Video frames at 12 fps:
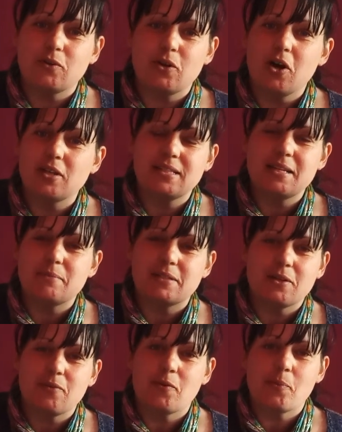I can't see
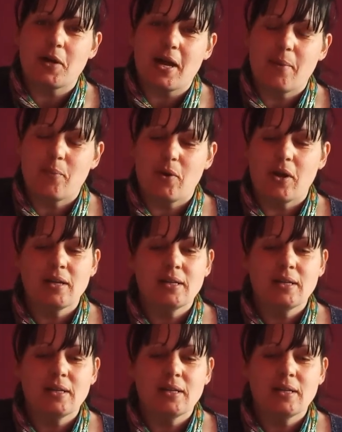myself on my camera.